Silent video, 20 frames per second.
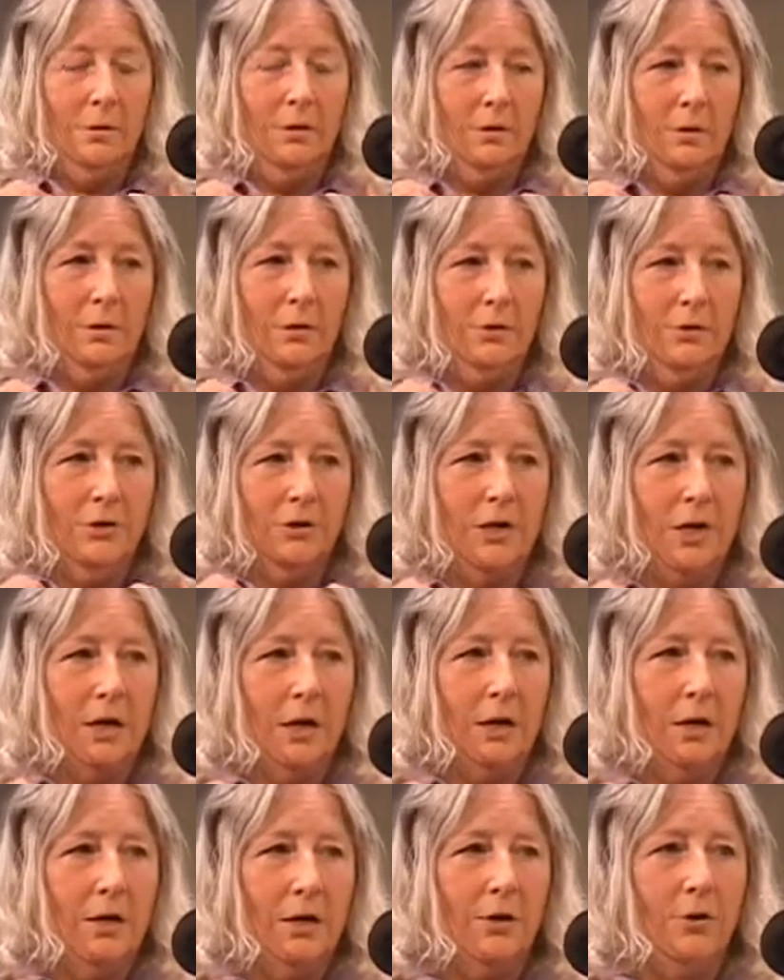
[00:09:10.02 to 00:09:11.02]

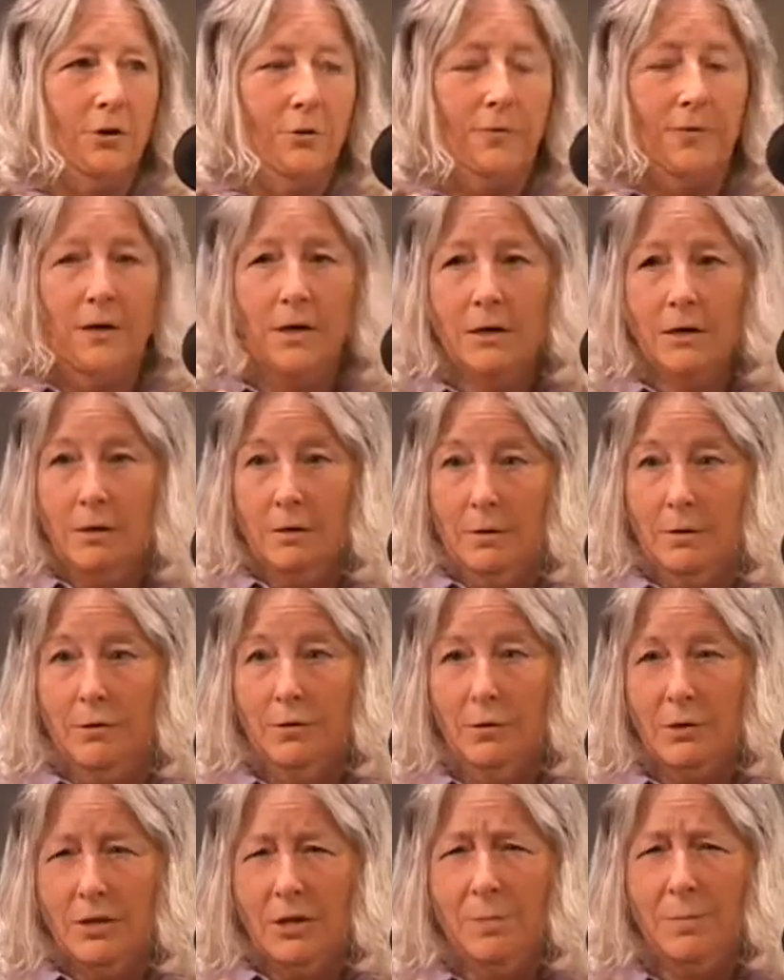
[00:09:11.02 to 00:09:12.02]
and you'll find
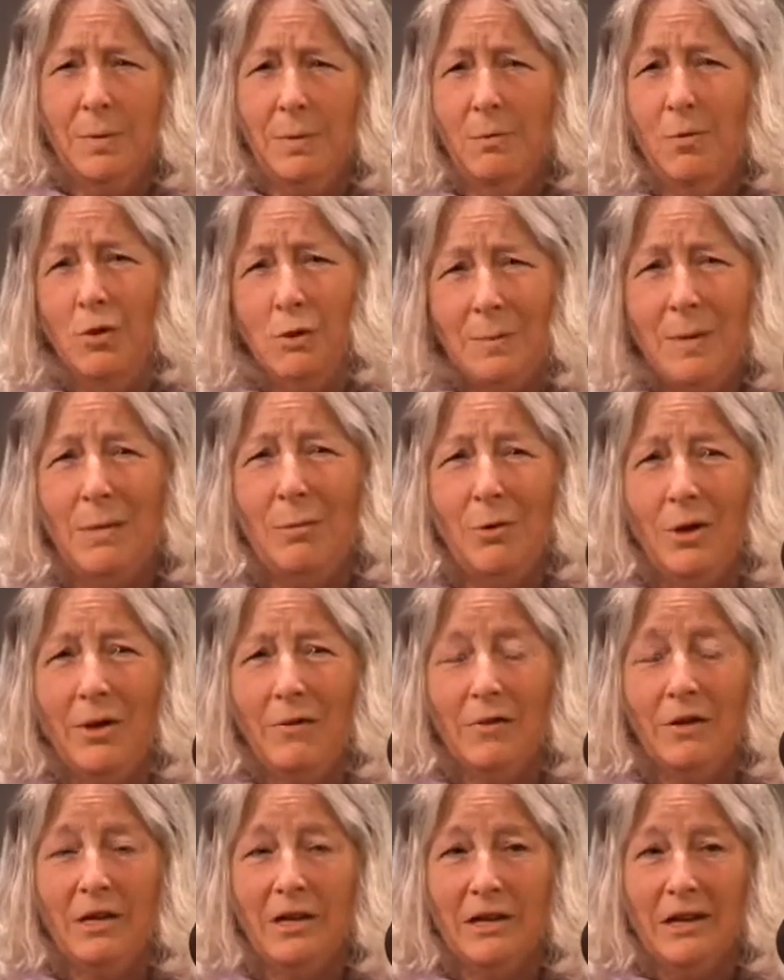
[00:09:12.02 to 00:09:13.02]
most people have a
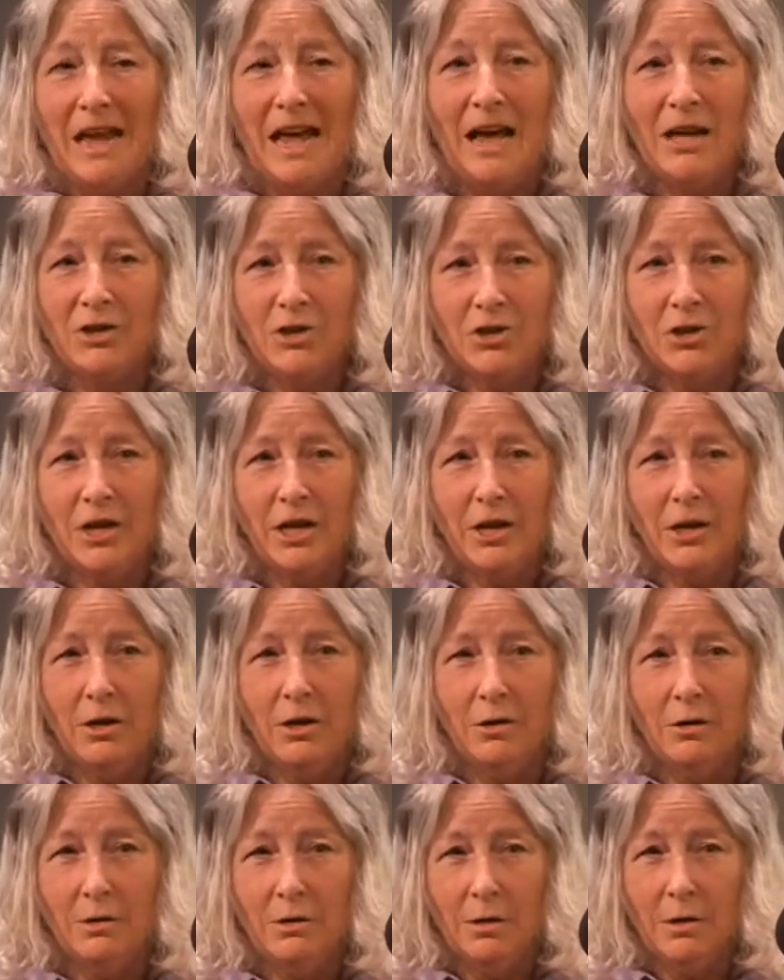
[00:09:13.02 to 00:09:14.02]
little notch
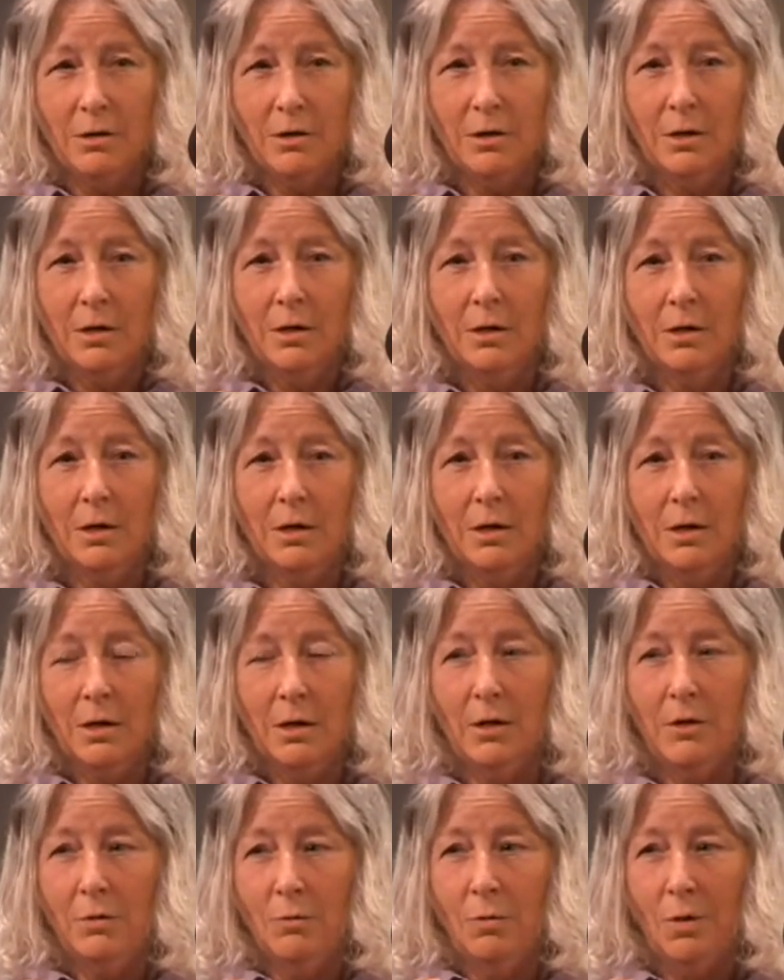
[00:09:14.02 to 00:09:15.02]
there,
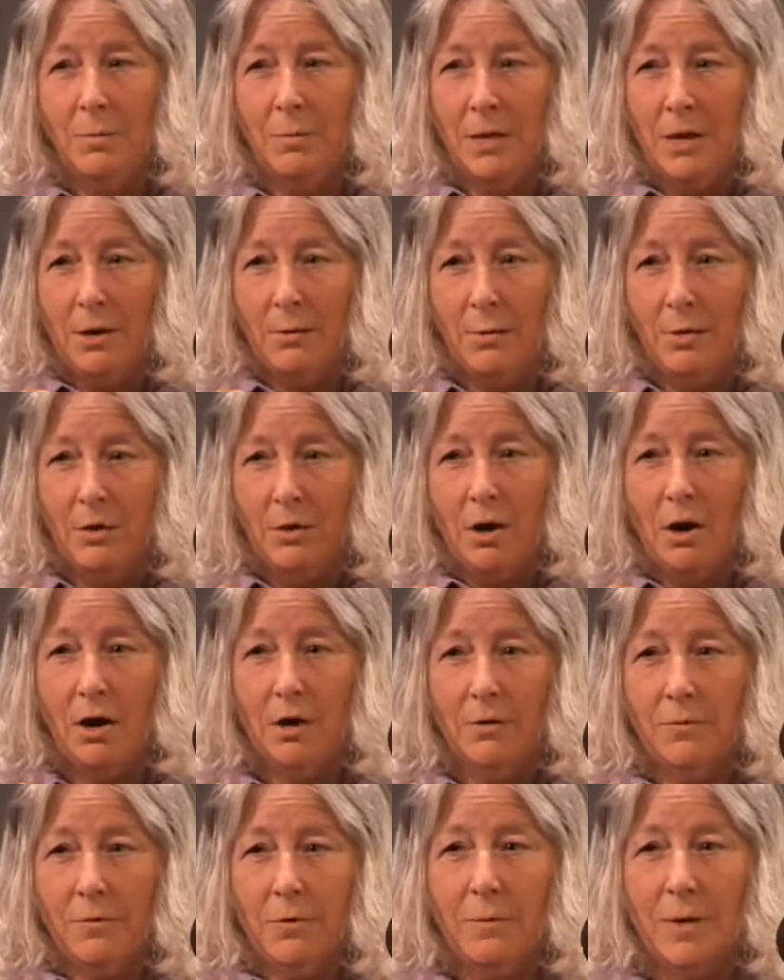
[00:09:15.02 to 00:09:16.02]
and you rub that real
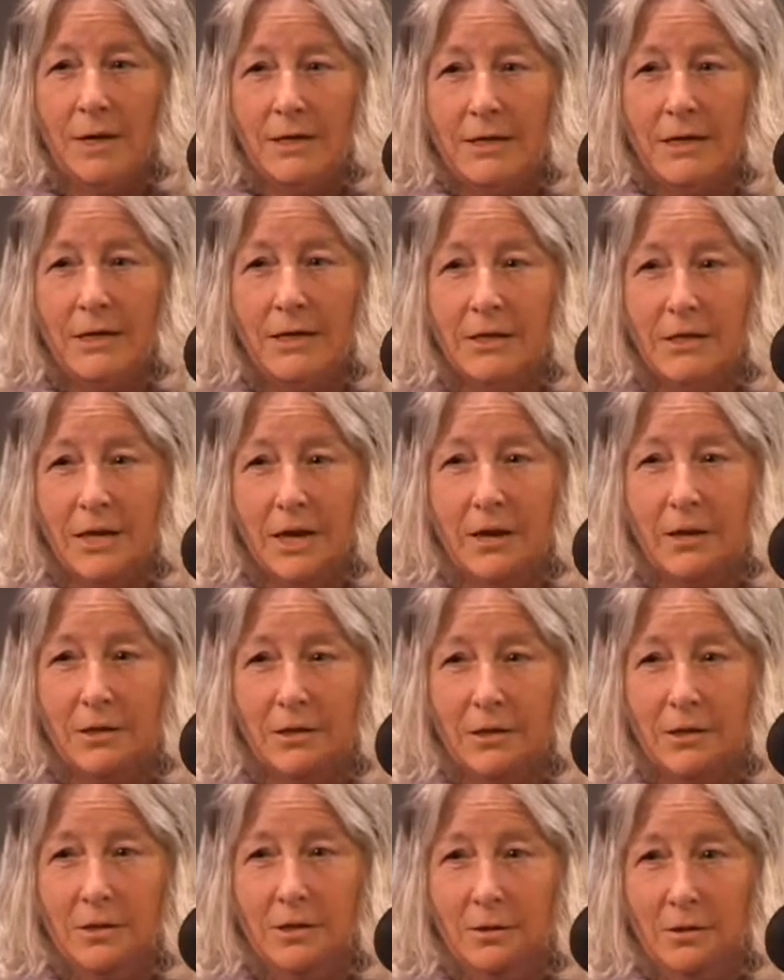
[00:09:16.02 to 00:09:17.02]
hard for about 10
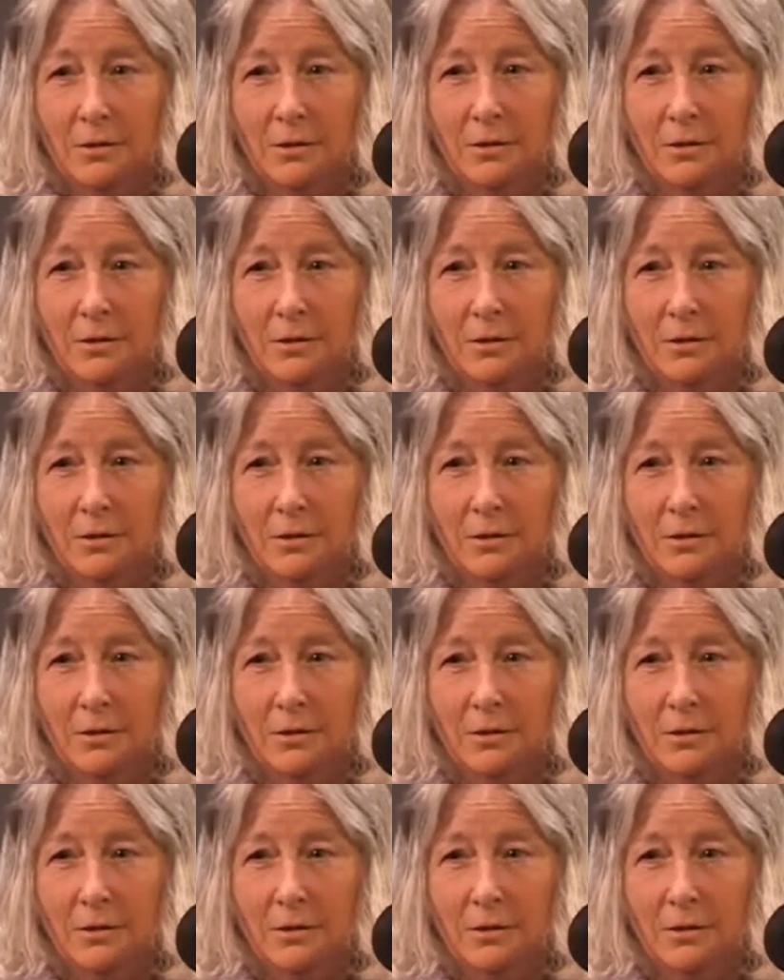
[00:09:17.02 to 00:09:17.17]
seconds.